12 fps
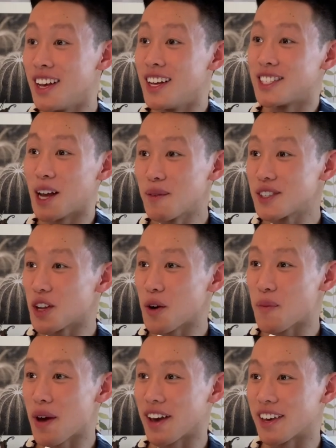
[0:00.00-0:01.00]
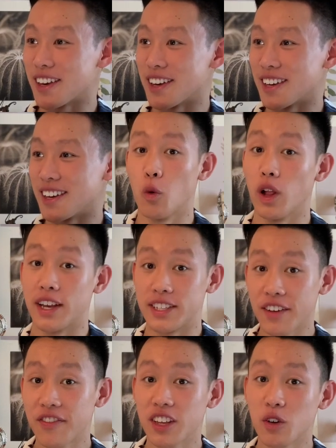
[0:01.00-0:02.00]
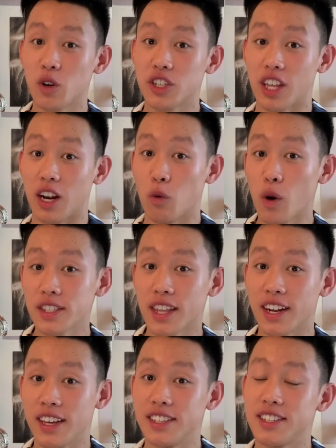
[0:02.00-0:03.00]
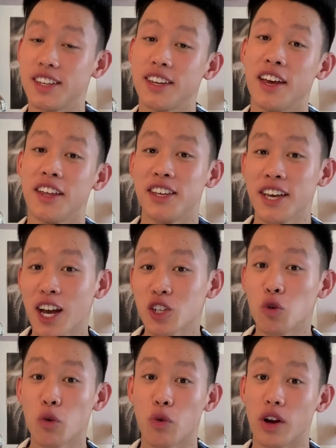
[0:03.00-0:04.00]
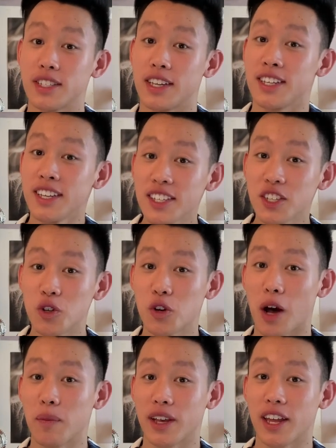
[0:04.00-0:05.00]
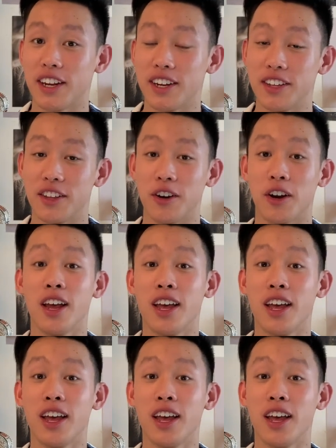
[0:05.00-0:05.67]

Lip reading: Time to start packing. While I definitely wish that it was that easy, the actual process isn't too complicated either.